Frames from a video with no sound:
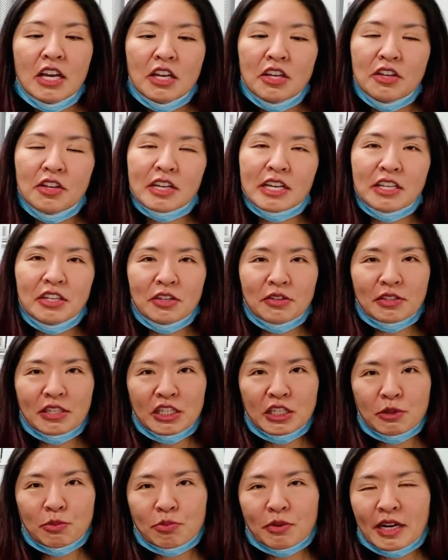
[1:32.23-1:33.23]
You can use a
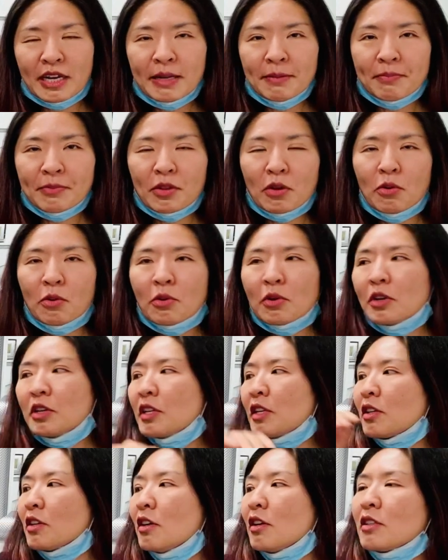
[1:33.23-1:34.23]
spray or you
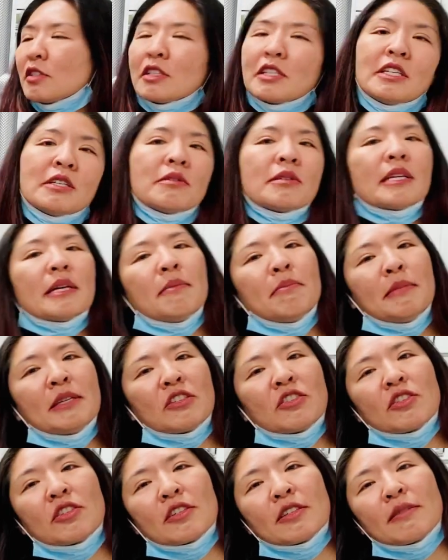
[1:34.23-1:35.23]
can also use a
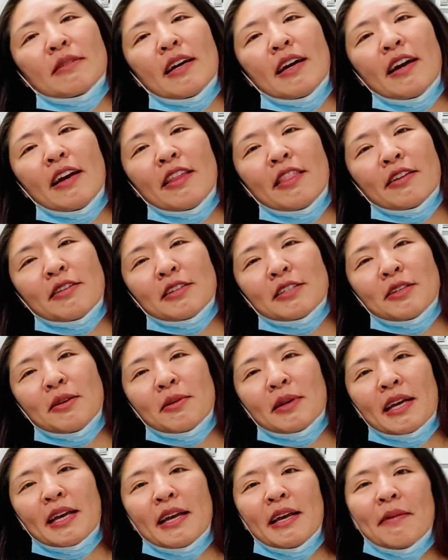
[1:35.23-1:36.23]
mister. Either is
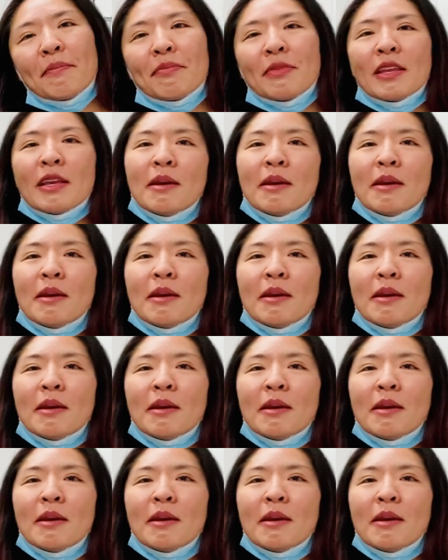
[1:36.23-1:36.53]
okay.